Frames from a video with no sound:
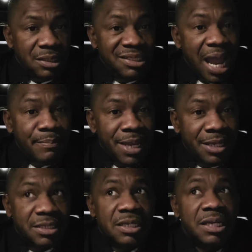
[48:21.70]

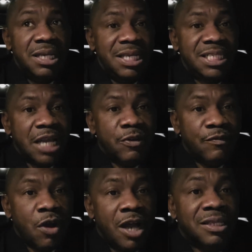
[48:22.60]
damage inside of
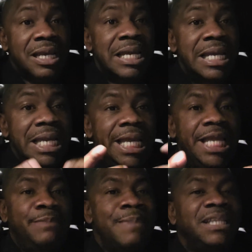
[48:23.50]
your heart,
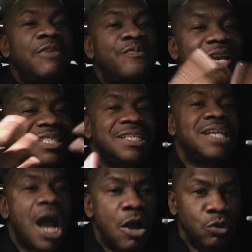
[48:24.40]
it manifests in
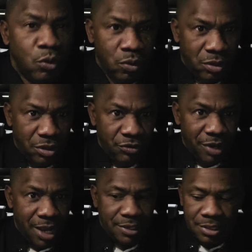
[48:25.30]
how you
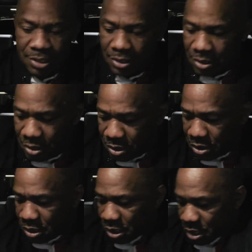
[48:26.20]
react.
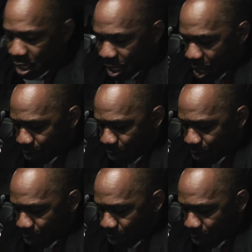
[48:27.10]
Yeah?